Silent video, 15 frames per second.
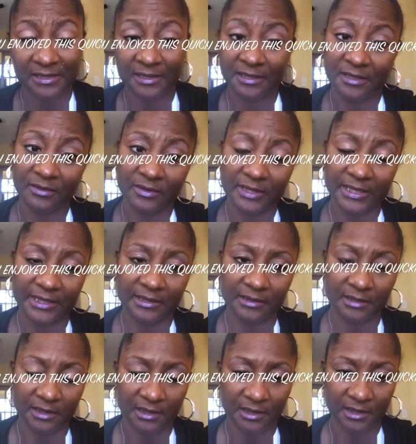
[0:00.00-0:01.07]
Until
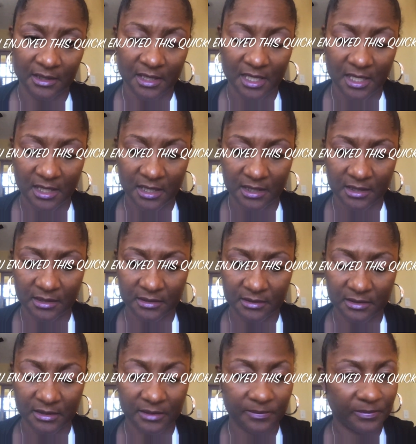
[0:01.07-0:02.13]
then,
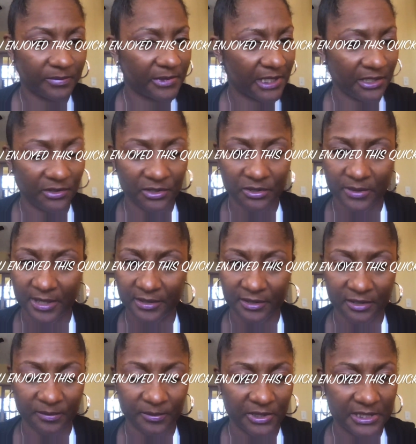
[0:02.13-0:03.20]
continue to go out in the
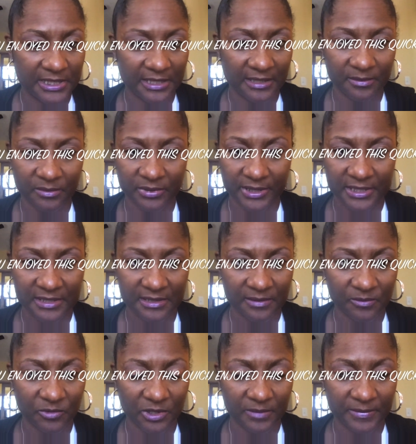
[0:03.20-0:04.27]
community and embrace
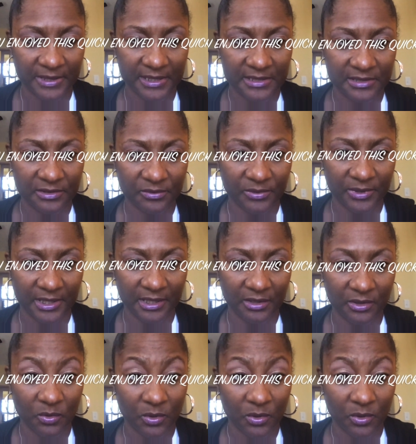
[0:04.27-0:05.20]
someone because they're waiting